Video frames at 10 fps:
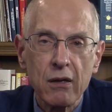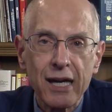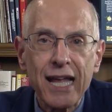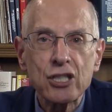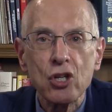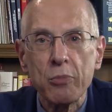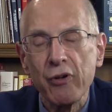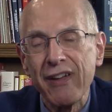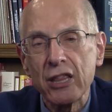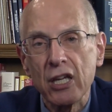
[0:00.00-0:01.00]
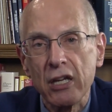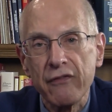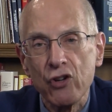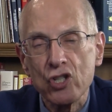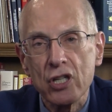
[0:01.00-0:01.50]
And that's going to prevent the
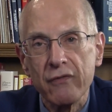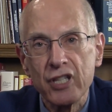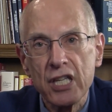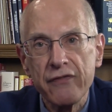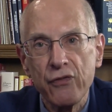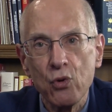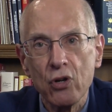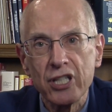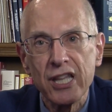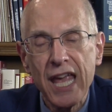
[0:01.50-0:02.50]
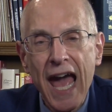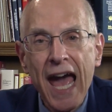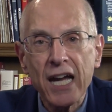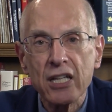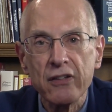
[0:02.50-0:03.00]
conversion of T four to the
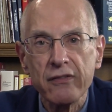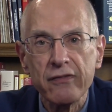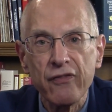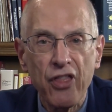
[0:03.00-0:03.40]
active